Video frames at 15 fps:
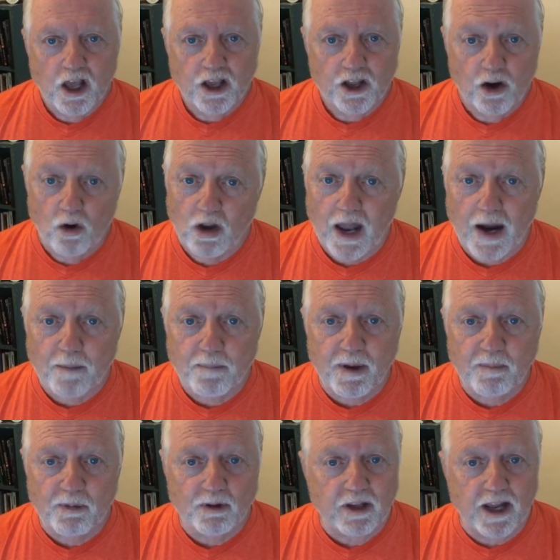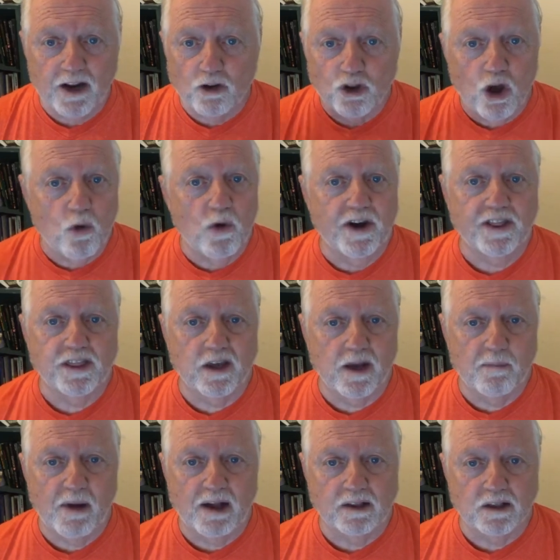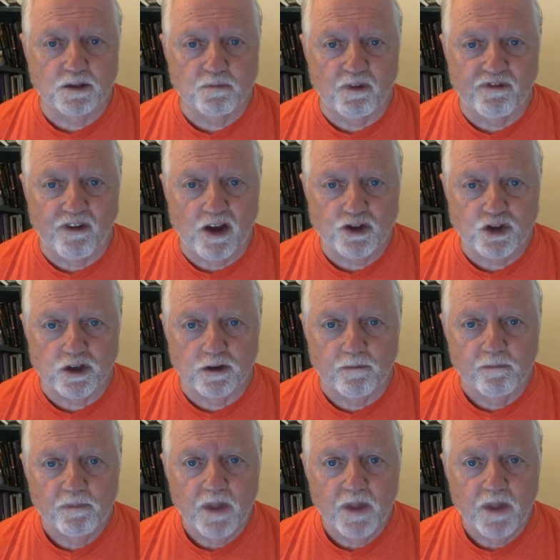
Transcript: a lot of people, they don't know anything about this profession.